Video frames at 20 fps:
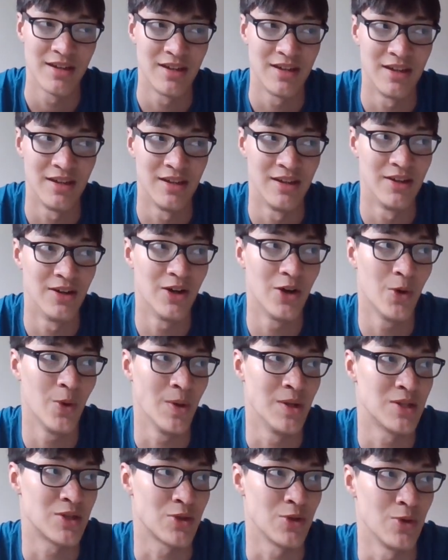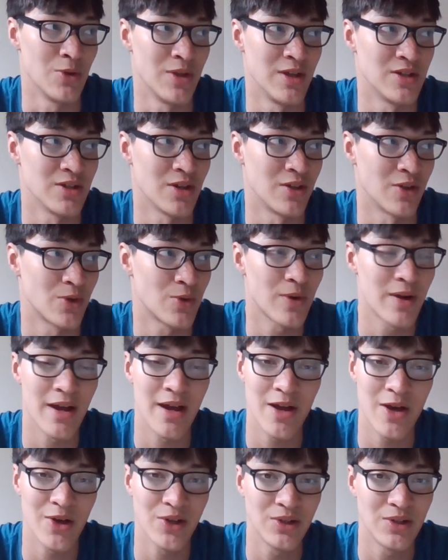He always threw things on the
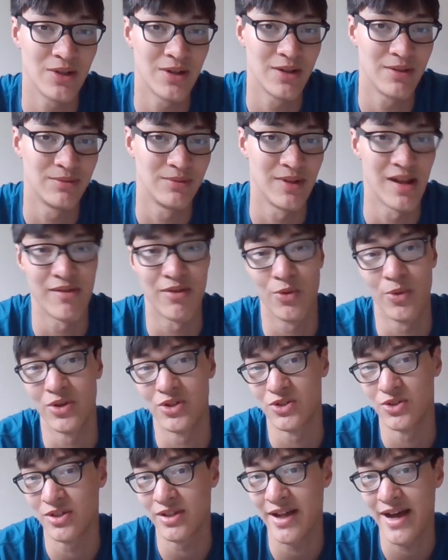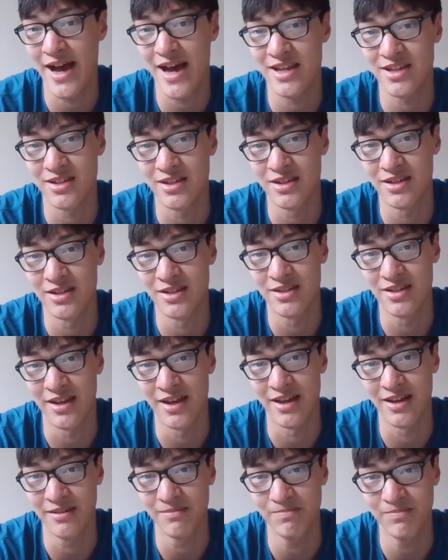ground, never went to classes,
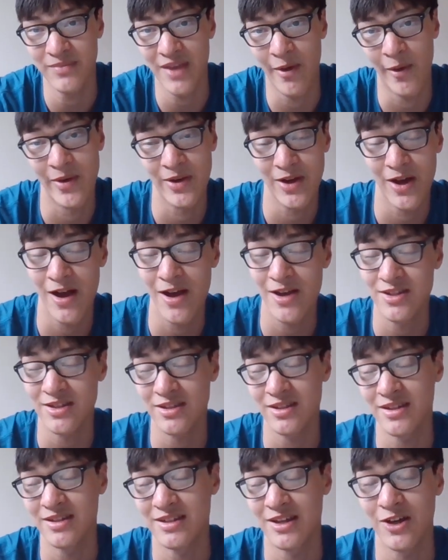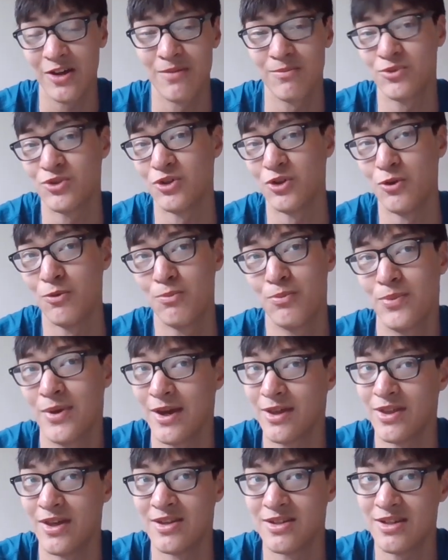and I would constantly tell him to
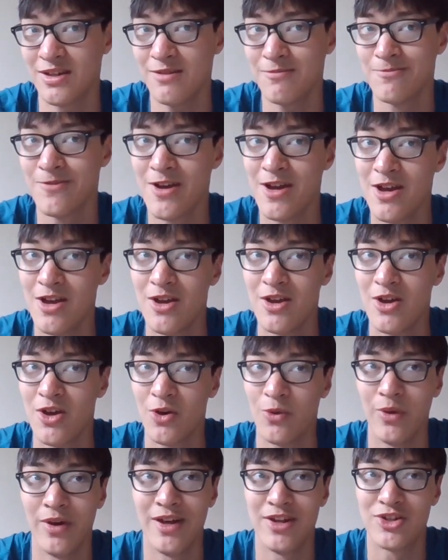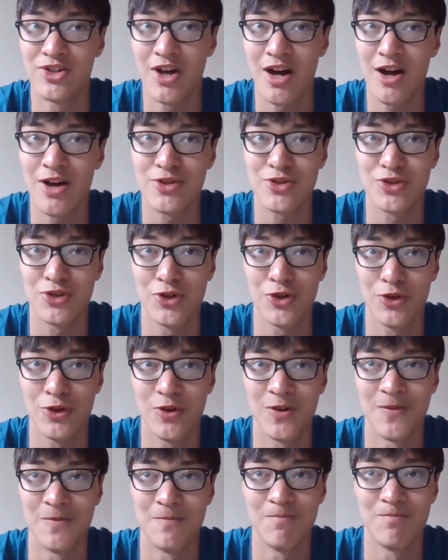pick things up, which
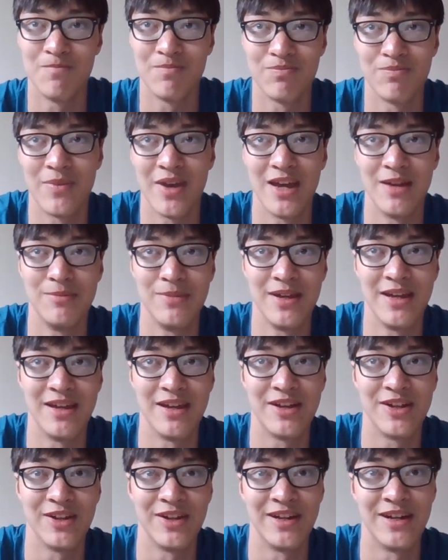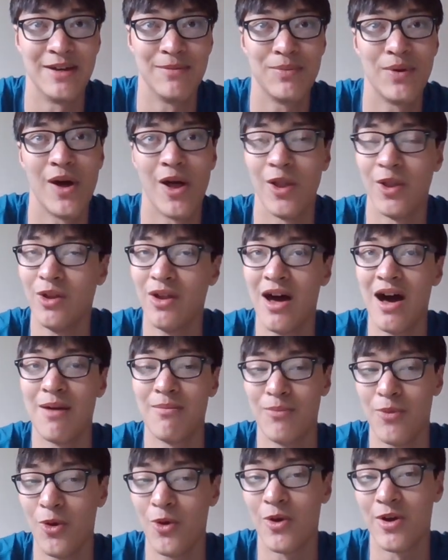also made me clean up a
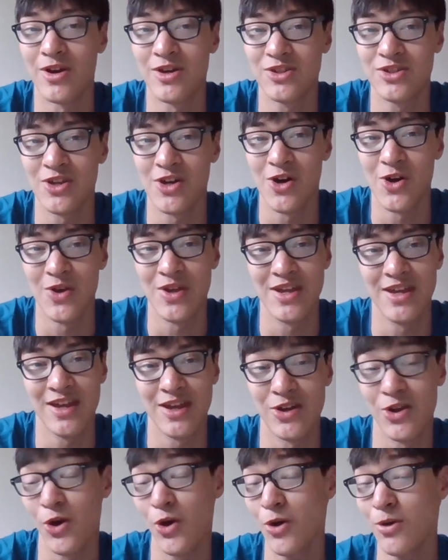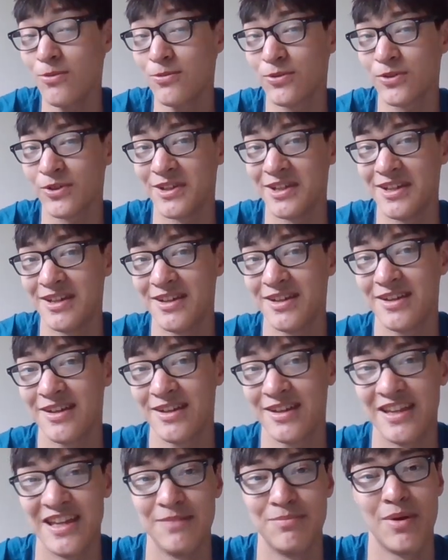lot more so he can hopefully
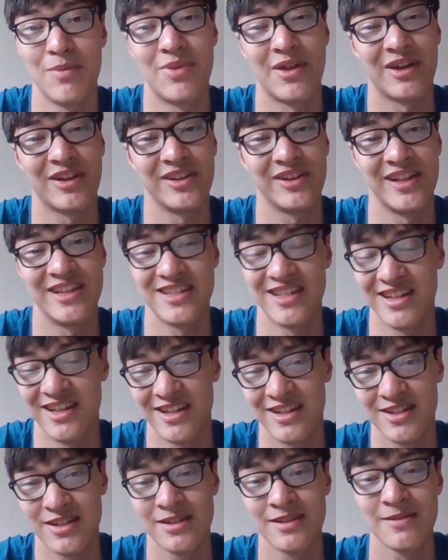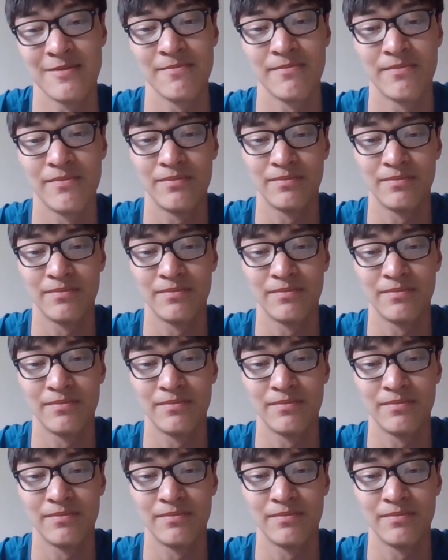keep up the cleanliness.